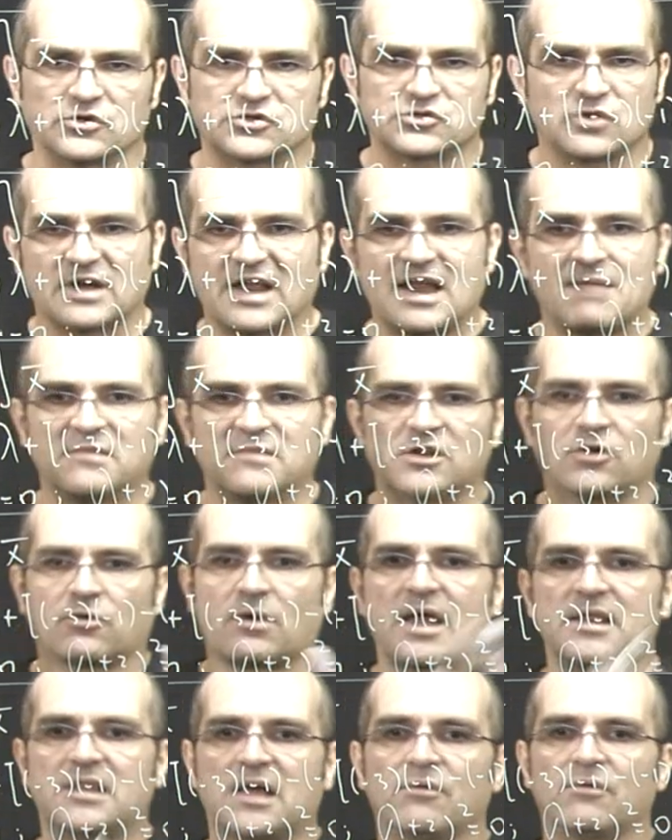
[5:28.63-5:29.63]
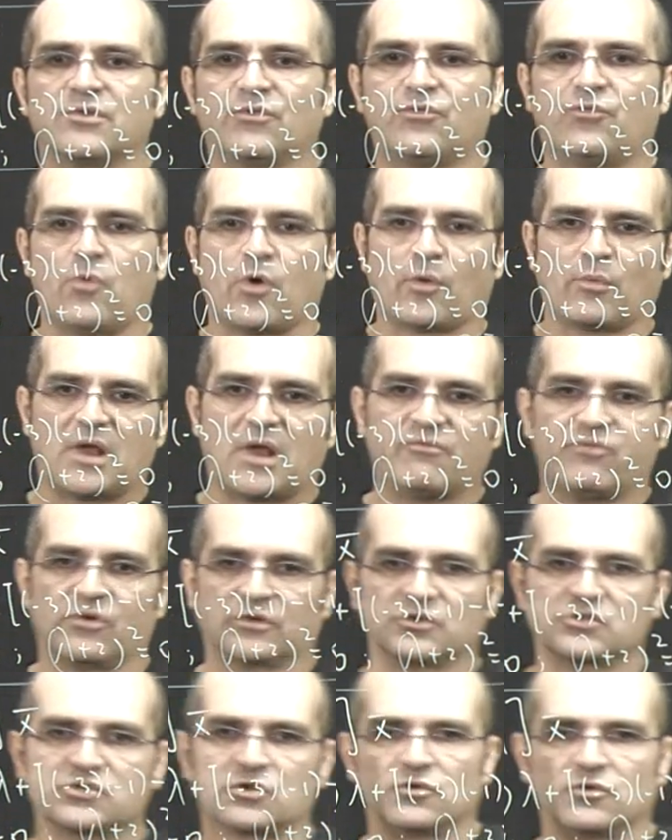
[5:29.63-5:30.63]
So again, I'm going to write down the formula for
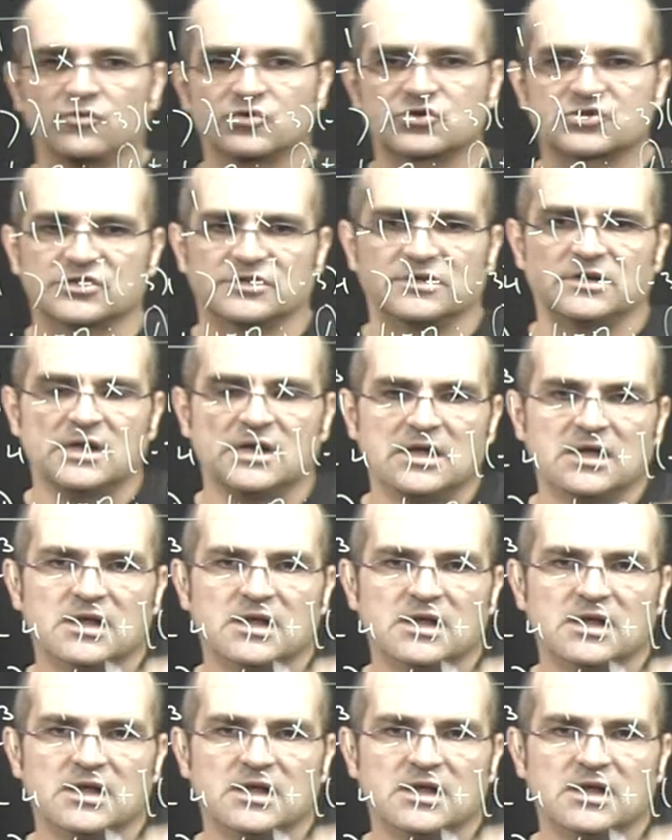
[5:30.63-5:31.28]
the solution